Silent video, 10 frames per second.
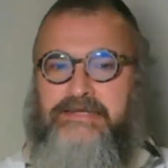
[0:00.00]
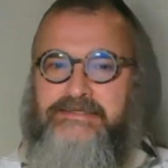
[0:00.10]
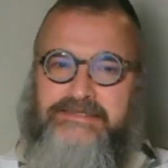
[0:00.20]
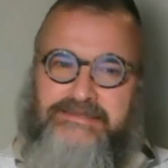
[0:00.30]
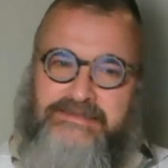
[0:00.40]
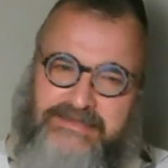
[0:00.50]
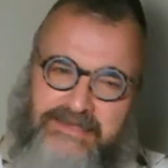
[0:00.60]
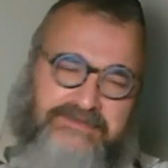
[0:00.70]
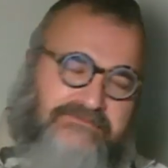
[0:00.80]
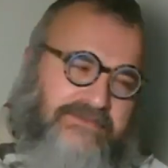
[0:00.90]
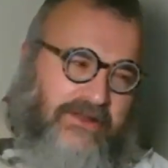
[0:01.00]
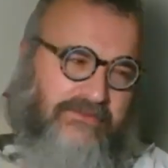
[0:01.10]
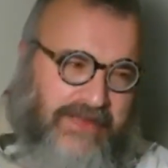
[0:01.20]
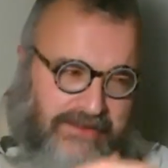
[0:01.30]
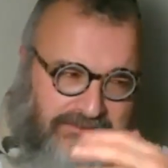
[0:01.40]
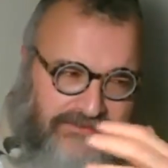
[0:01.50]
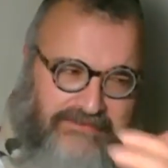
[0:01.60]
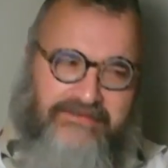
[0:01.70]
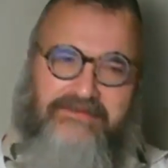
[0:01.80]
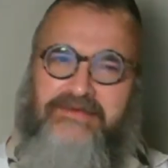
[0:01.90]
And it's,
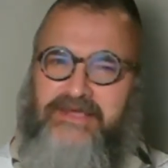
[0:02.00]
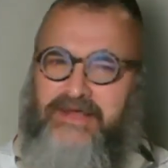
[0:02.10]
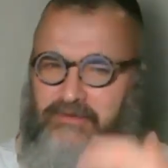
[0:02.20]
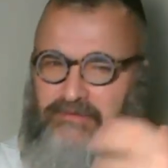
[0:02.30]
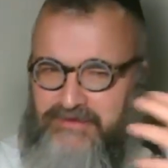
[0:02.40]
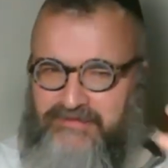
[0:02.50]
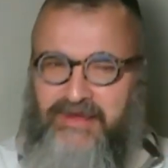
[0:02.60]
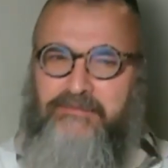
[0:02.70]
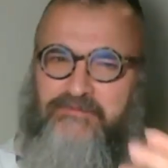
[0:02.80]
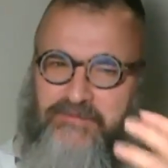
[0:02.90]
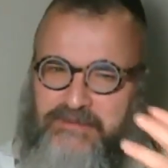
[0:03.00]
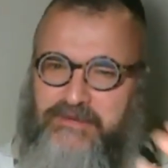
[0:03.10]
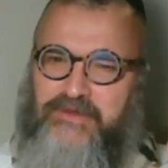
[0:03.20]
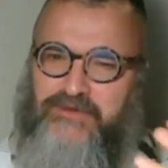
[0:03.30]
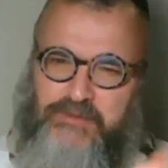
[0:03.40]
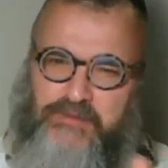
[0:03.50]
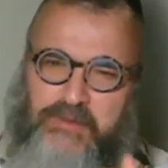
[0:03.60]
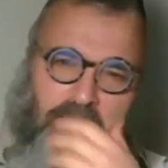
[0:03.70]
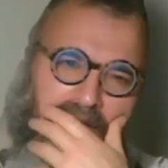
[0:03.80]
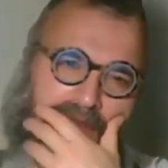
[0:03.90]
the excitement of being by the
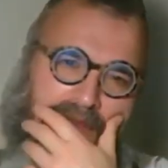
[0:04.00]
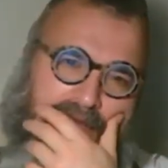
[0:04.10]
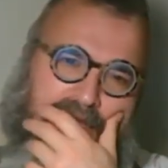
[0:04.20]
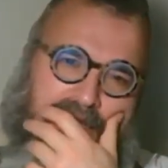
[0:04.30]
Super Bowl,